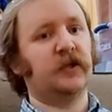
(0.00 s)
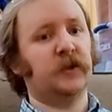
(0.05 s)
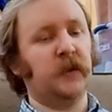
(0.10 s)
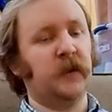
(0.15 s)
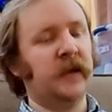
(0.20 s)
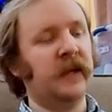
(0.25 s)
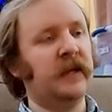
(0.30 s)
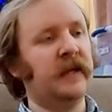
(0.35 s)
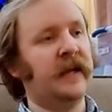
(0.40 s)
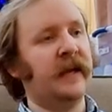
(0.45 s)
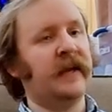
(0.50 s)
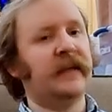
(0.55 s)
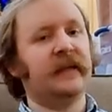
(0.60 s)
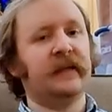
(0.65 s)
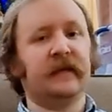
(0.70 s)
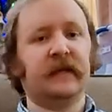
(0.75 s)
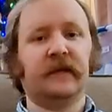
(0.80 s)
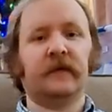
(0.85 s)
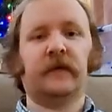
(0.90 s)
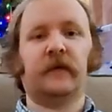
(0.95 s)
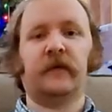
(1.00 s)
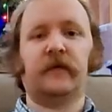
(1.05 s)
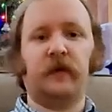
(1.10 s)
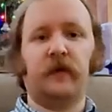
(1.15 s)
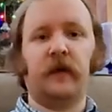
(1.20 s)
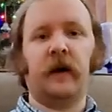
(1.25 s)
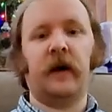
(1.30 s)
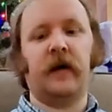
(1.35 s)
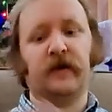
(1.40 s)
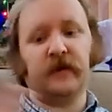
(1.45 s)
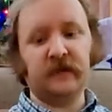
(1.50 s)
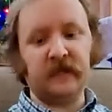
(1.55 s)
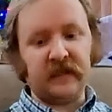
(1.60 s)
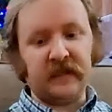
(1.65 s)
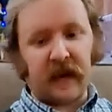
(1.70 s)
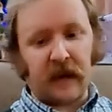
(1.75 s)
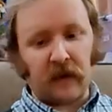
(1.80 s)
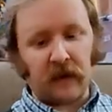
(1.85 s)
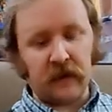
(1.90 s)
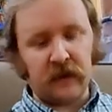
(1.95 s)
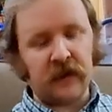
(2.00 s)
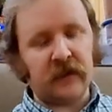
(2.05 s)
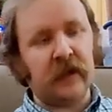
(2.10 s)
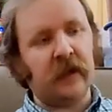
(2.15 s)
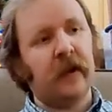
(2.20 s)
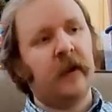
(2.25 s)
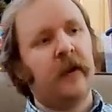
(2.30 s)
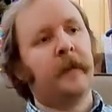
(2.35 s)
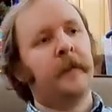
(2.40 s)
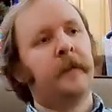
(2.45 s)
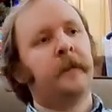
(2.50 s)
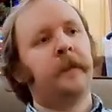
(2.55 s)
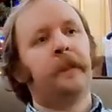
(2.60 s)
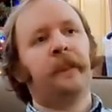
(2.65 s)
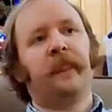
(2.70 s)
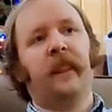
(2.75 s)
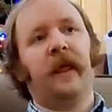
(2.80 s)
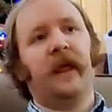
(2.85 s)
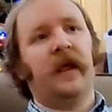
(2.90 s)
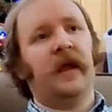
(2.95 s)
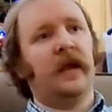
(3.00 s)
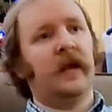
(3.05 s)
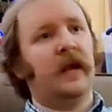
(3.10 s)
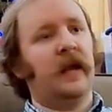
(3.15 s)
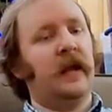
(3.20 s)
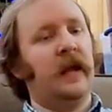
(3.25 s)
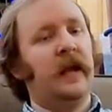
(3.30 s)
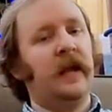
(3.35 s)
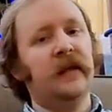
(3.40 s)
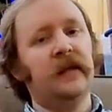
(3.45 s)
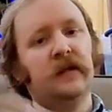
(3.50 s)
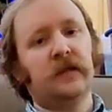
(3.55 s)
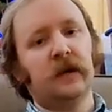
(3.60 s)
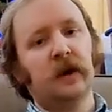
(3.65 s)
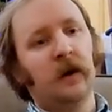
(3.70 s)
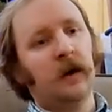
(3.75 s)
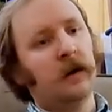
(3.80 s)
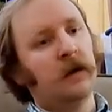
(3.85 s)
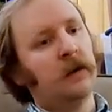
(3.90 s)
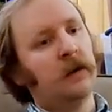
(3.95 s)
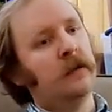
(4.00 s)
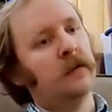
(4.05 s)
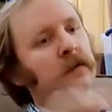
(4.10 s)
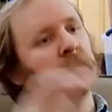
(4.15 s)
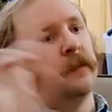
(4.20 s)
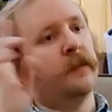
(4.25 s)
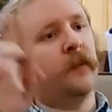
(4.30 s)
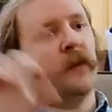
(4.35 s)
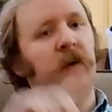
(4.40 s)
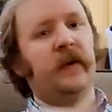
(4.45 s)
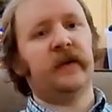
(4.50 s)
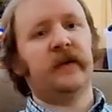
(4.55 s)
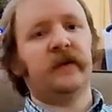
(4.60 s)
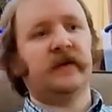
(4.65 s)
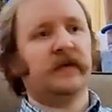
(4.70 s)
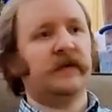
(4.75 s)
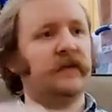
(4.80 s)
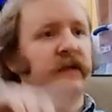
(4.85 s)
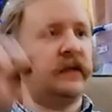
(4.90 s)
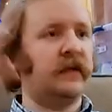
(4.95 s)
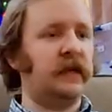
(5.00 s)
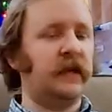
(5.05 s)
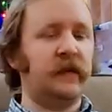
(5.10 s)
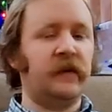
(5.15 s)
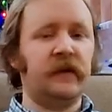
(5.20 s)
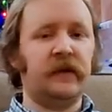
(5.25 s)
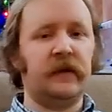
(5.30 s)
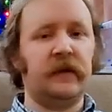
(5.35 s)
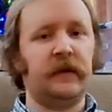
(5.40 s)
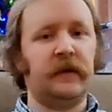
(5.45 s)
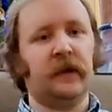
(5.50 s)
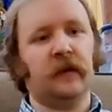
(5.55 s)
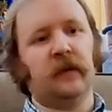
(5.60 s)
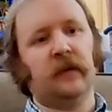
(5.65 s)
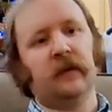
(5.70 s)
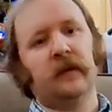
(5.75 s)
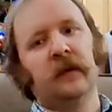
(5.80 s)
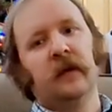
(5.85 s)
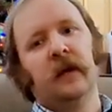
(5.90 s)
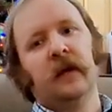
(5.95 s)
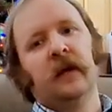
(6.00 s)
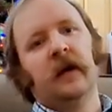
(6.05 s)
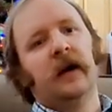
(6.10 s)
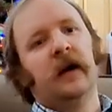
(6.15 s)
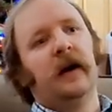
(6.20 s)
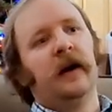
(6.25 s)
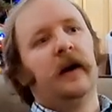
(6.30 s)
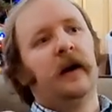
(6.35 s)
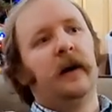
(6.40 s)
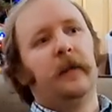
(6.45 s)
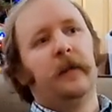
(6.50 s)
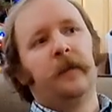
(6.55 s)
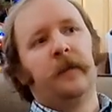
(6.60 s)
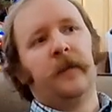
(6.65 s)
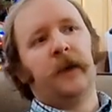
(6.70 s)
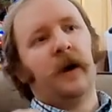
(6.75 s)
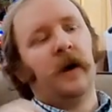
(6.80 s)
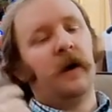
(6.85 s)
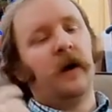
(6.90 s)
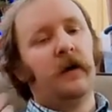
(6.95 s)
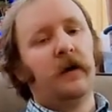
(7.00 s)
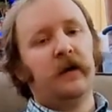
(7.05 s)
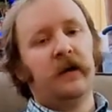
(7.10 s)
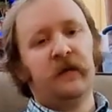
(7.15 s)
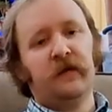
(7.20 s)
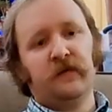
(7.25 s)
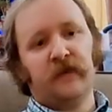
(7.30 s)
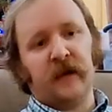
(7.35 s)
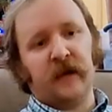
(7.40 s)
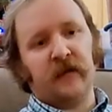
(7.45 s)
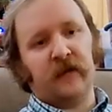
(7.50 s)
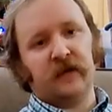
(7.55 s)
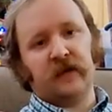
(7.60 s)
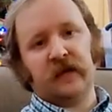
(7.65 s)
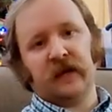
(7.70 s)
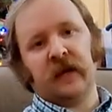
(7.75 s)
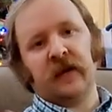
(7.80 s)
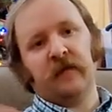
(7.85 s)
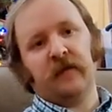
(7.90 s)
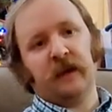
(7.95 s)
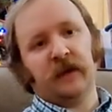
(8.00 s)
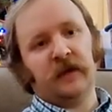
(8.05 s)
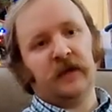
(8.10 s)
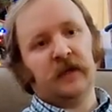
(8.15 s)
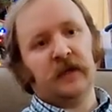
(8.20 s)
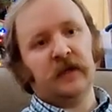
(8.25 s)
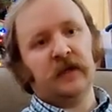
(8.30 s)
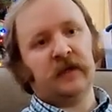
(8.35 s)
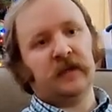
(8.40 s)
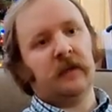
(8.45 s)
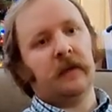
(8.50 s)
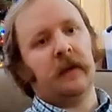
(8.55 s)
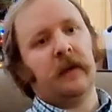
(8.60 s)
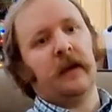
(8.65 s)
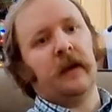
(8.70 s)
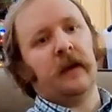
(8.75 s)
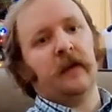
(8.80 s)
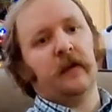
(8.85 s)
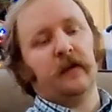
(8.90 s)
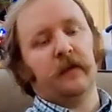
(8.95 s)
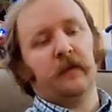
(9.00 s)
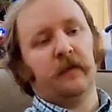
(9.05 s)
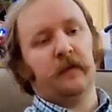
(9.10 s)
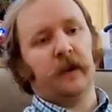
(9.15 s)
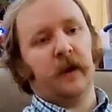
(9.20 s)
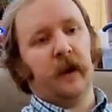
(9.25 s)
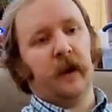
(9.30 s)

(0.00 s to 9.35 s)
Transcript: to it that differ from other stouts. It hits all the points of stereotypical holiday flavors, like I've mentioned in some of my other